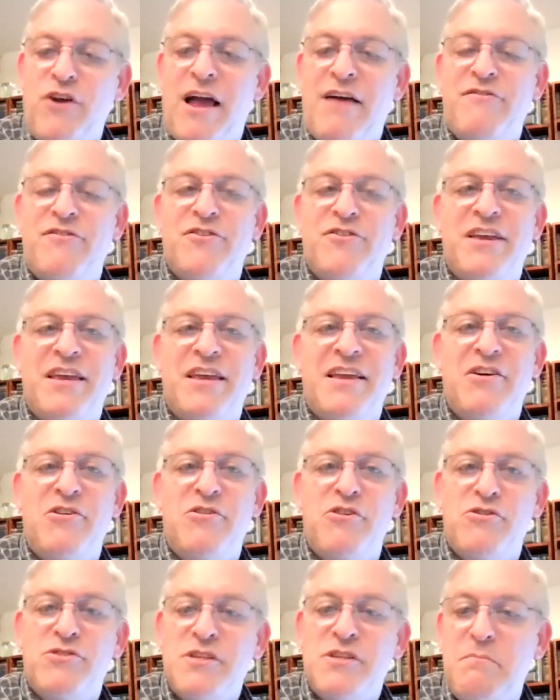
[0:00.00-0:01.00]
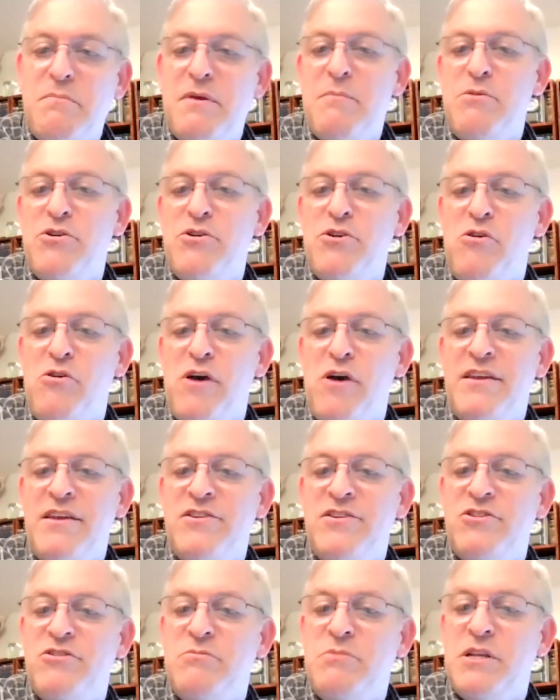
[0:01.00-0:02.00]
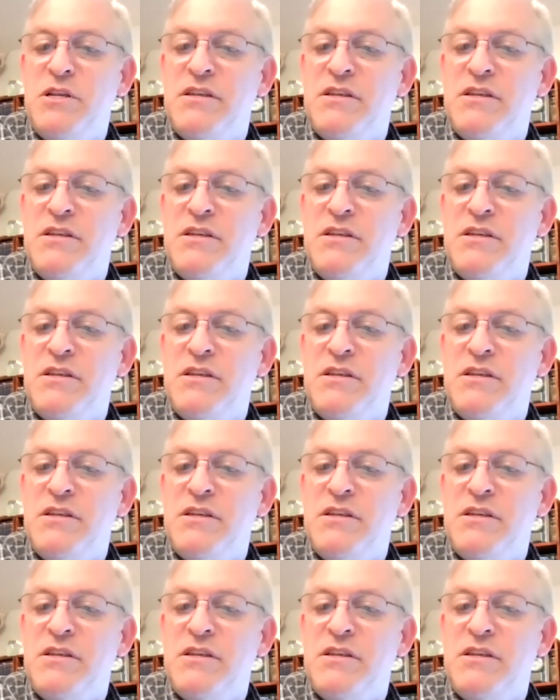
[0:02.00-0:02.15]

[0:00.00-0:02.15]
traveling, although some people don't like to.